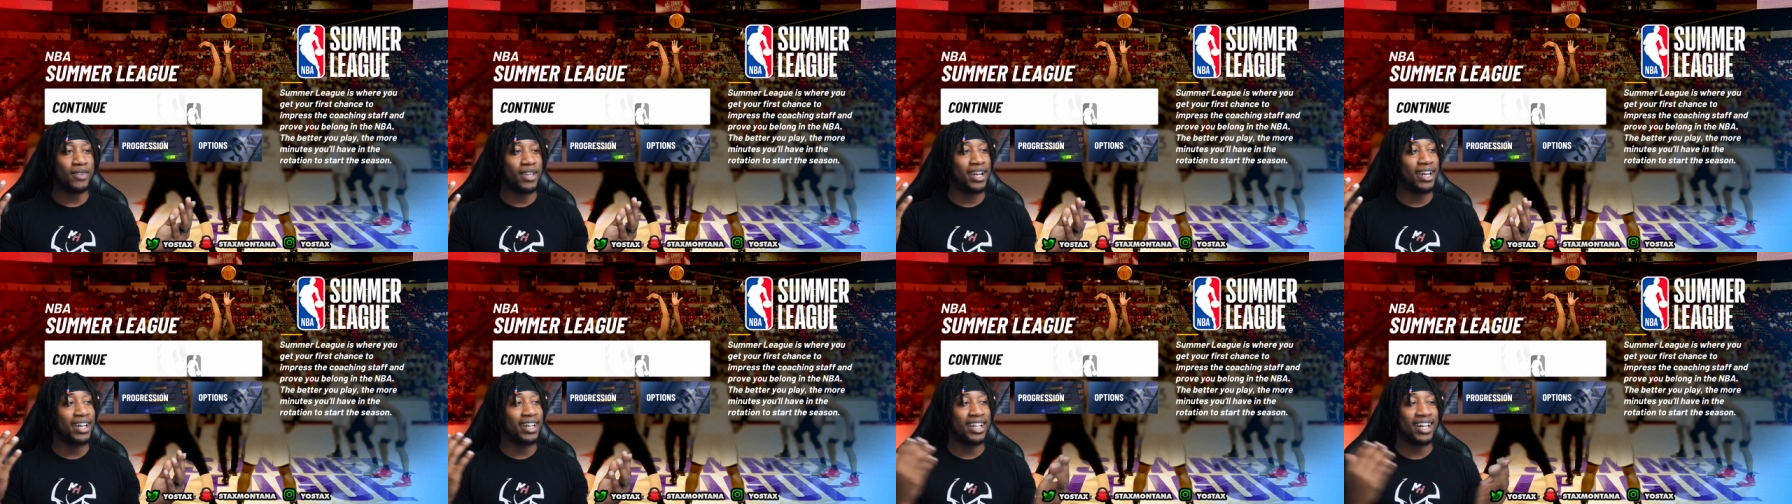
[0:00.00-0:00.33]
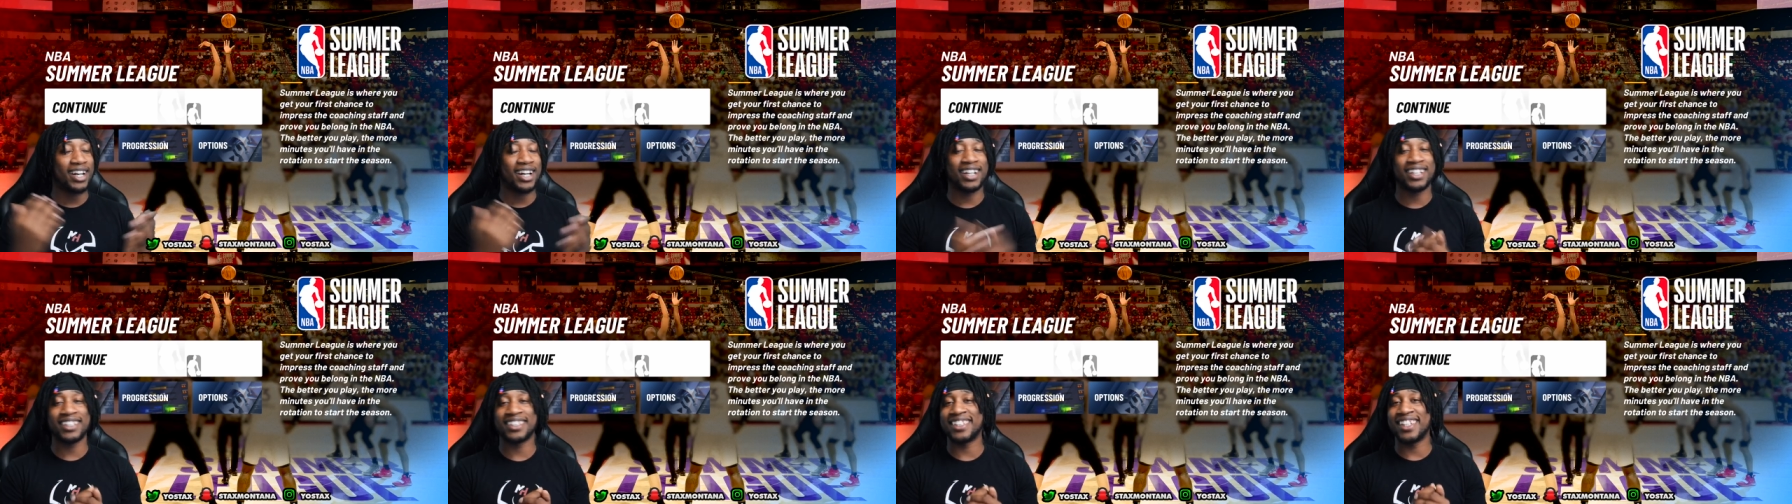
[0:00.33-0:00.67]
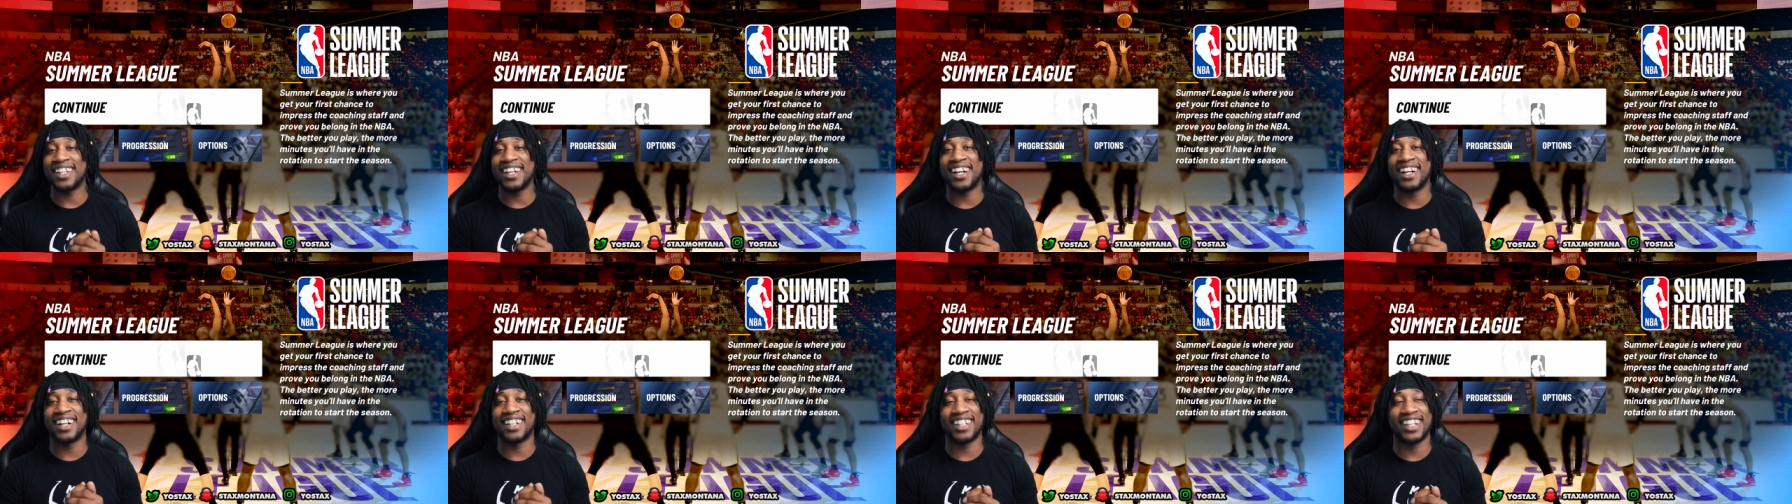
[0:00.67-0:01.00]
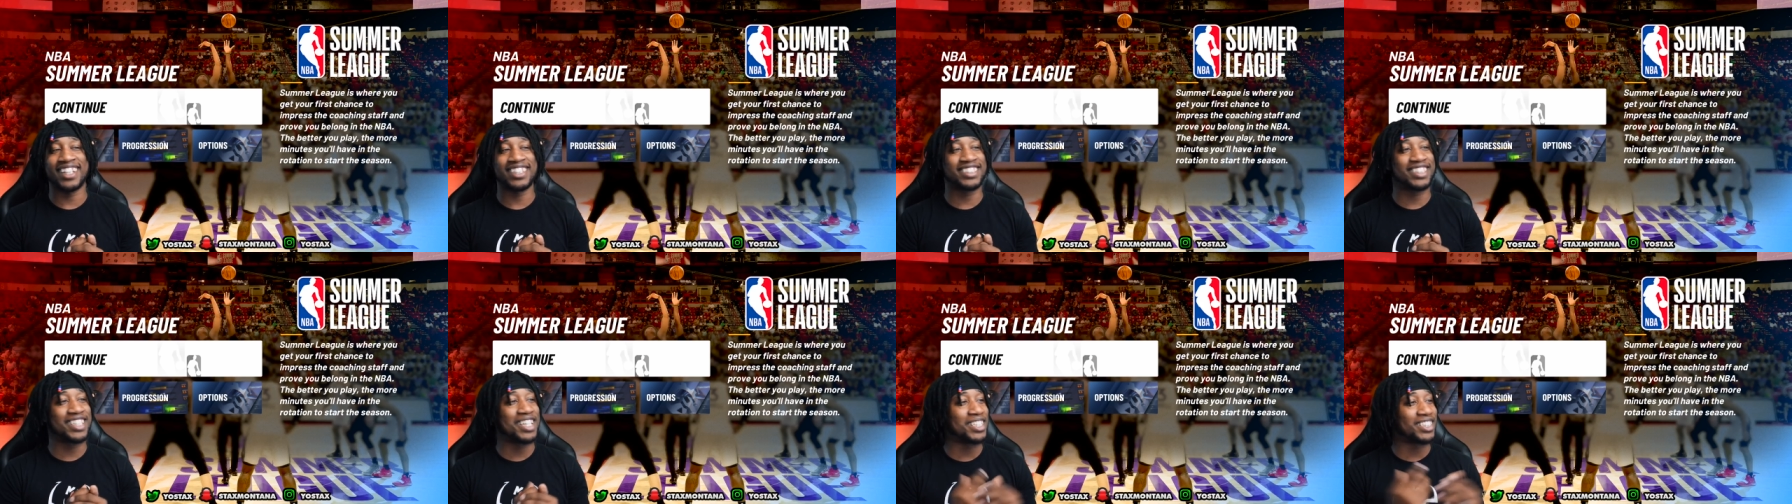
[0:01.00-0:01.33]
and uh, yeah,
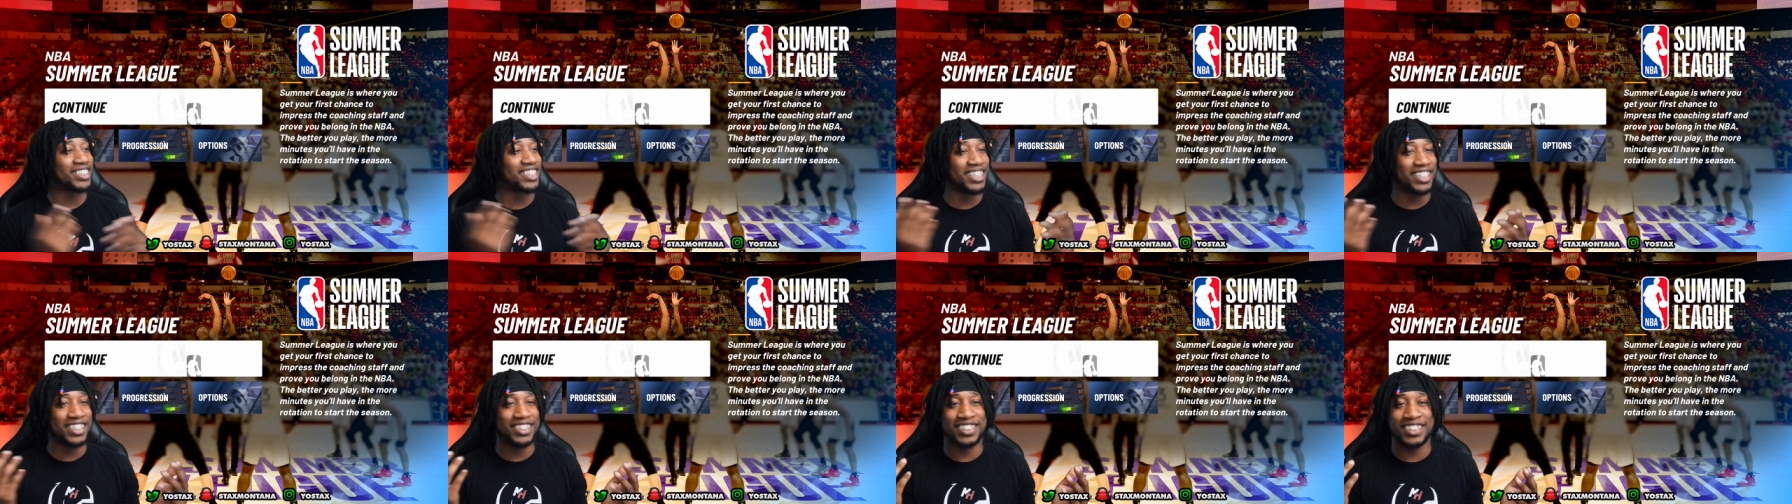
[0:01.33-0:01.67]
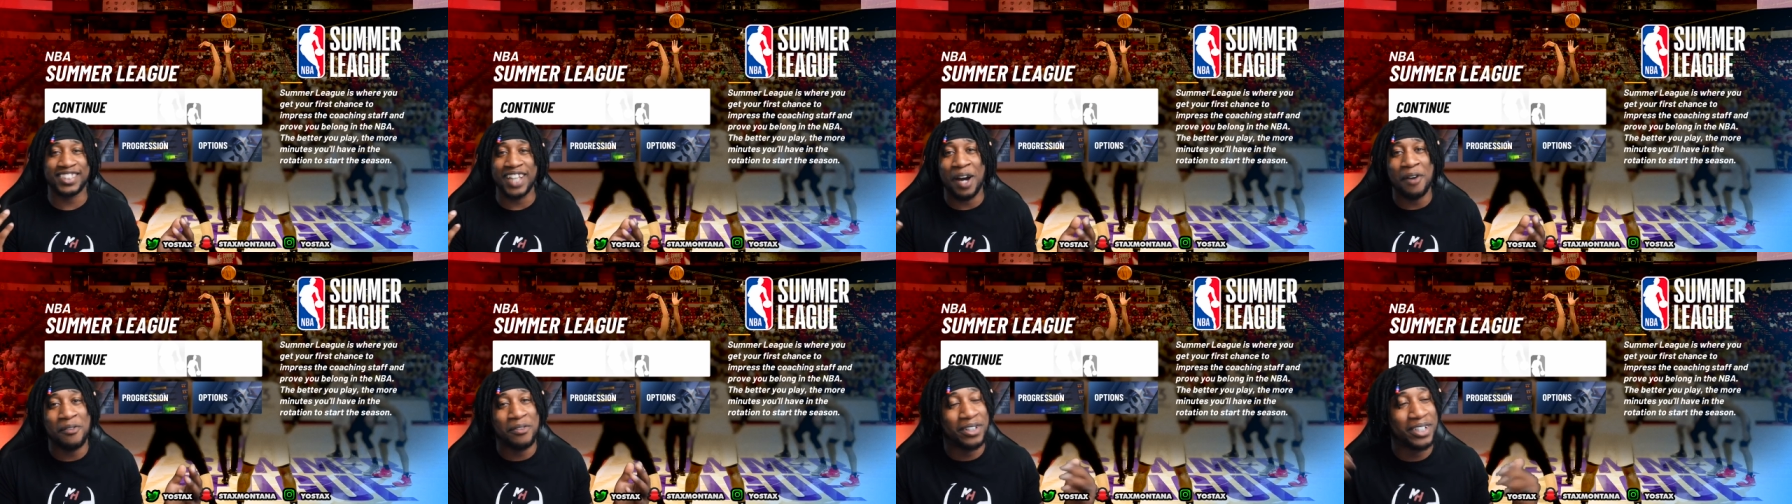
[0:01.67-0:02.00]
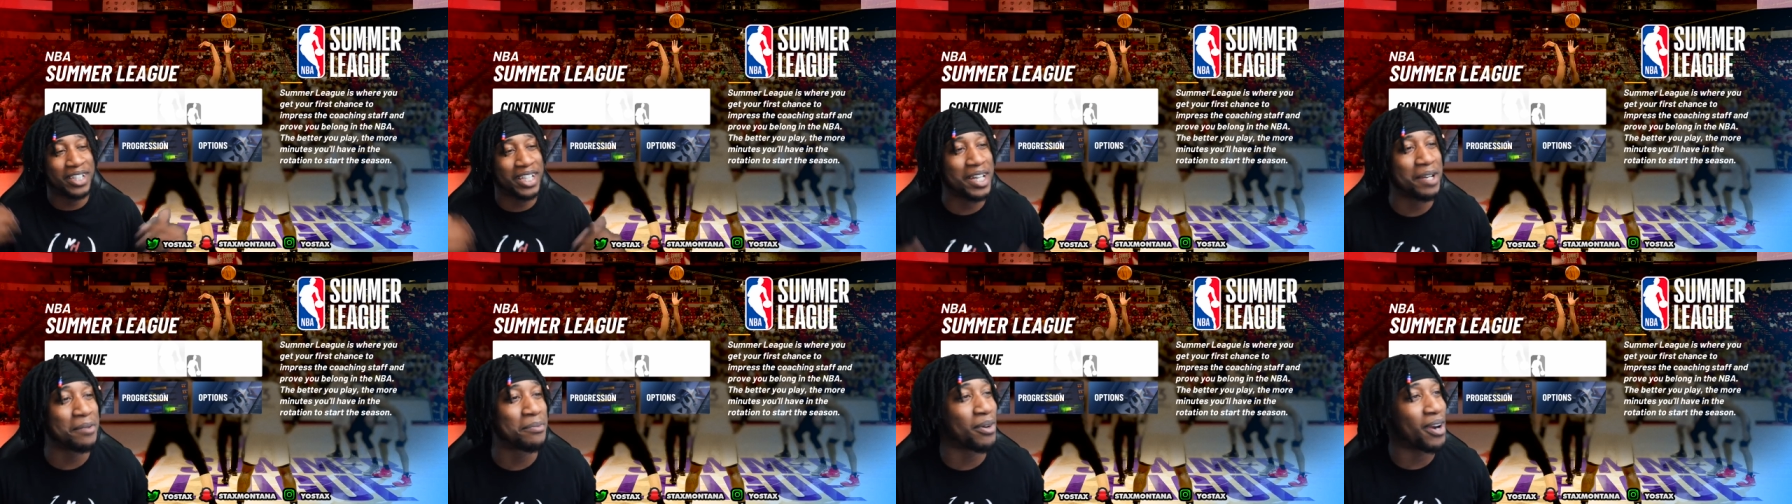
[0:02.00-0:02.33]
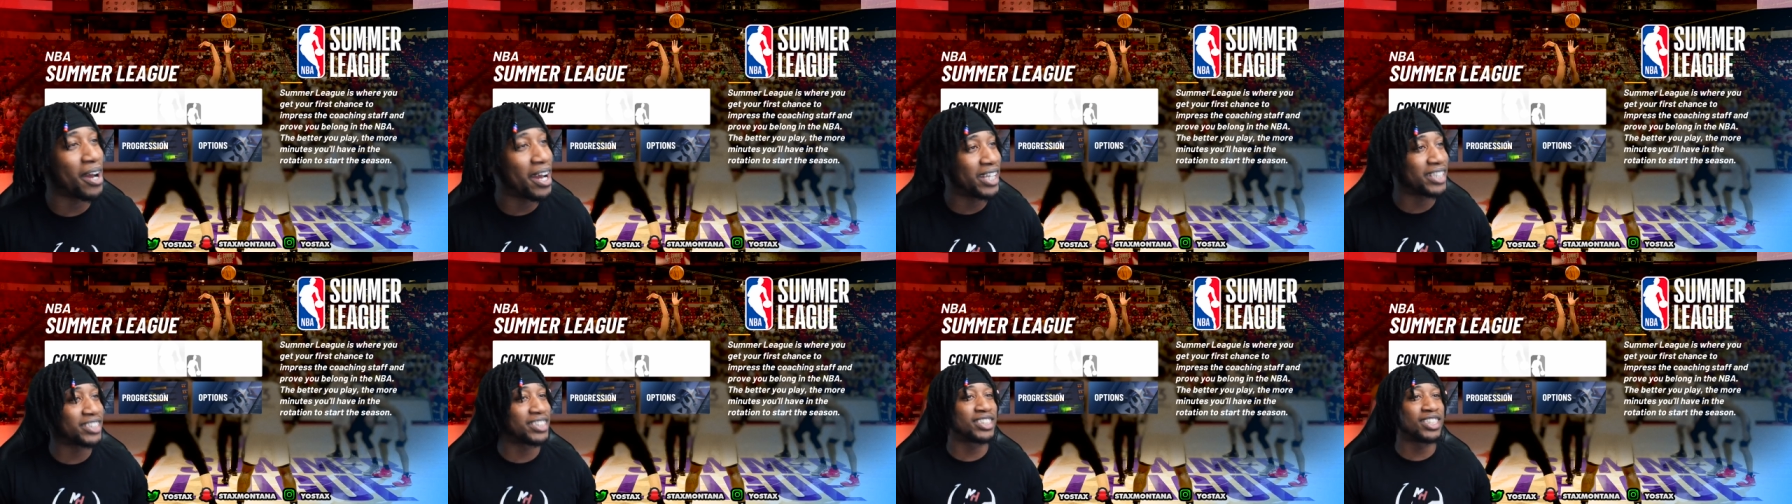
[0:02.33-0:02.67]
let's get to the summer league, bro.
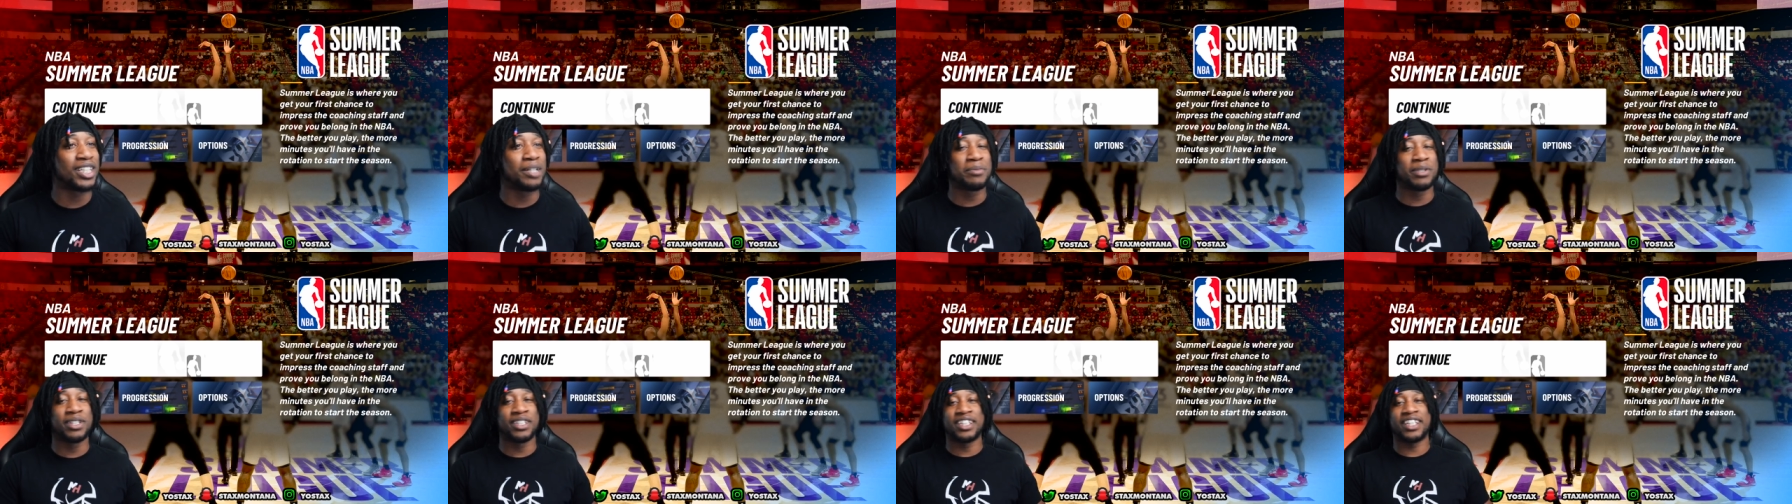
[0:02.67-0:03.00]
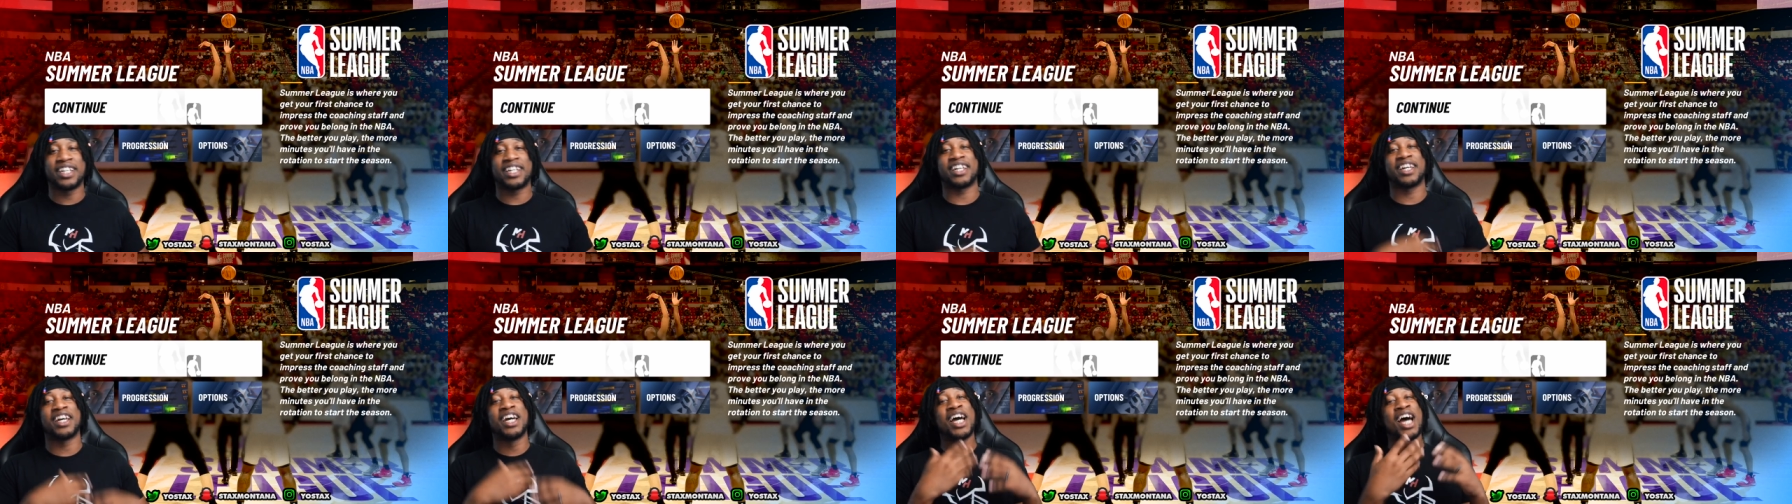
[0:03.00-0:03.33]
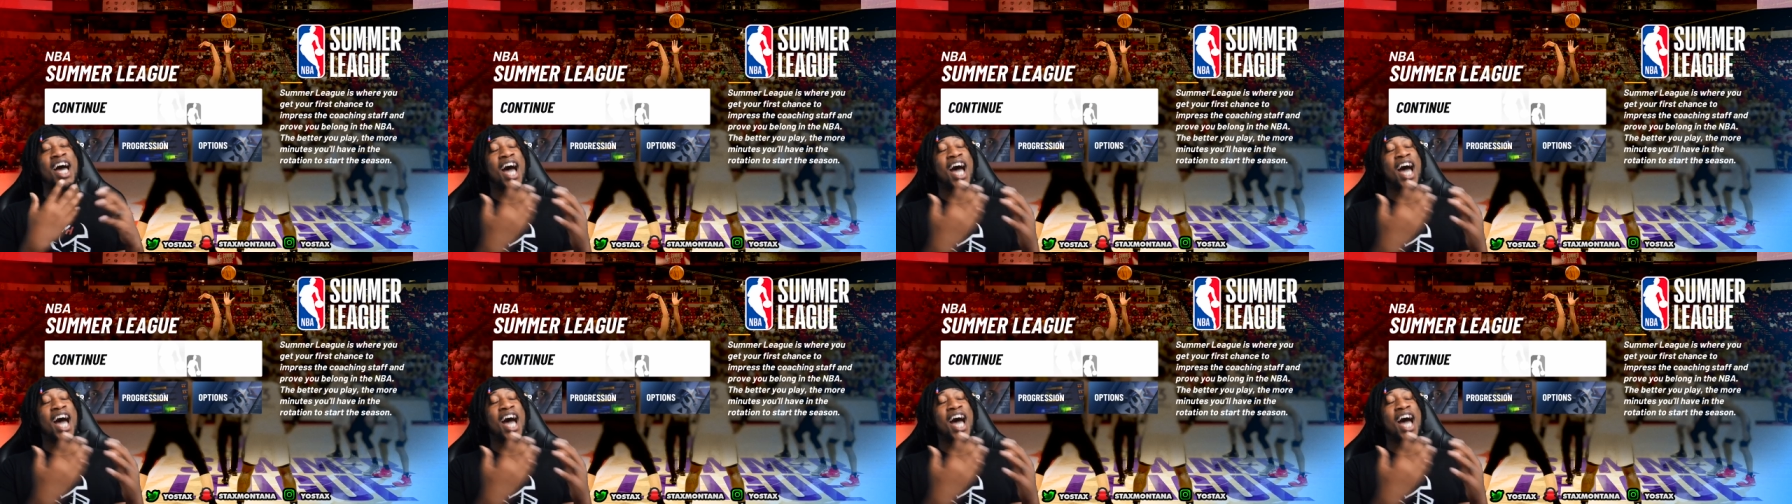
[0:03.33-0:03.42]
It should be lit.